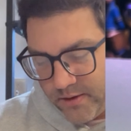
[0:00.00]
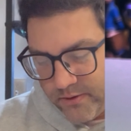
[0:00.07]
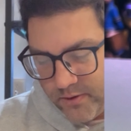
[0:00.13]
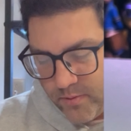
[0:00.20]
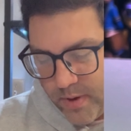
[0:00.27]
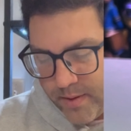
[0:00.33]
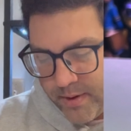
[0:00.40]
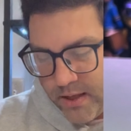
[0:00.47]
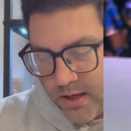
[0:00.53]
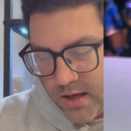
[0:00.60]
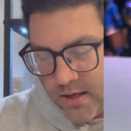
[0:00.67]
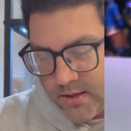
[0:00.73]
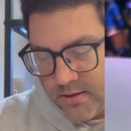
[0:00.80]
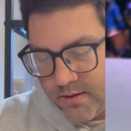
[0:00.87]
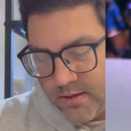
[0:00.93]
so maybe
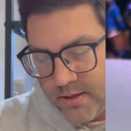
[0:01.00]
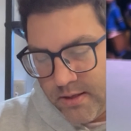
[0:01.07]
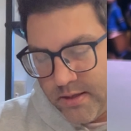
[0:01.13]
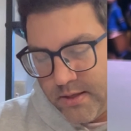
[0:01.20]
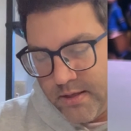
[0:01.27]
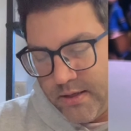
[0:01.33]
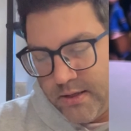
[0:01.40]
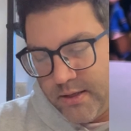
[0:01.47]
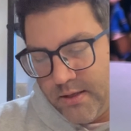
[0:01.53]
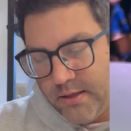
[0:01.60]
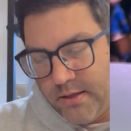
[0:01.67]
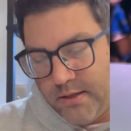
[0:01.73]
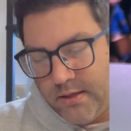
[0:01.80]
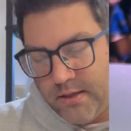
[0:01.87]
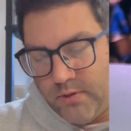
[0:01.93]
it
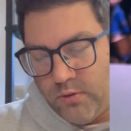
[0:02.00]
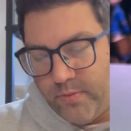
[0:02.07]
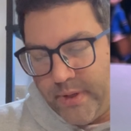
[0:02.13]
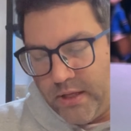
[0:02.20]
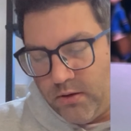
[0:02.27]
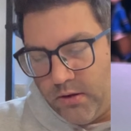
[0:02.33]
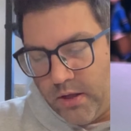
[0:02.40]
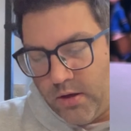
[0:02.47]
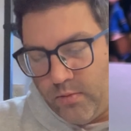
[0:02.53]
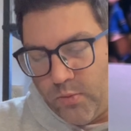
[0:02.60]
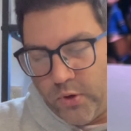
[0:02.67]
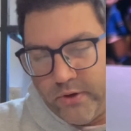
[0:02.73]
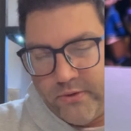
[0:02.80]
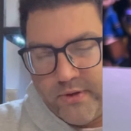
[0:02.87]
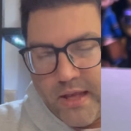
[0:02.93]
will be a little more
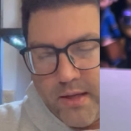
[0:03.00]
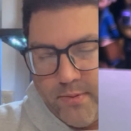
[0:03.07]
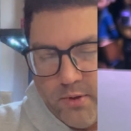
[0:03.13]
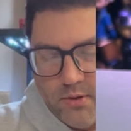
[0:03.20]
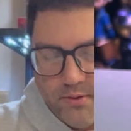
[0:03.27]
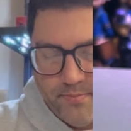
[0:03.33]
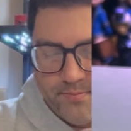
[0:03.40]
stable.